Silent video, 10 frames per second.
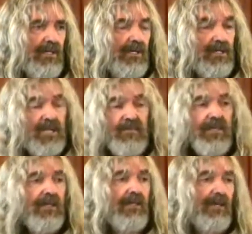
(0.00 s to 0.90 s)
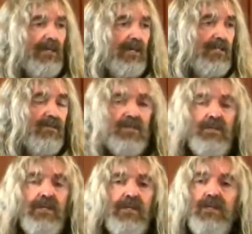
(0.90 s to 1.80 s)
And the same thing, it seems to
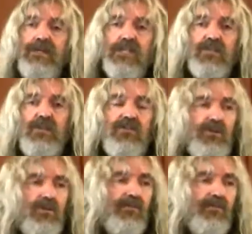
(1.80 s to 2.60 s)
me, needs to be true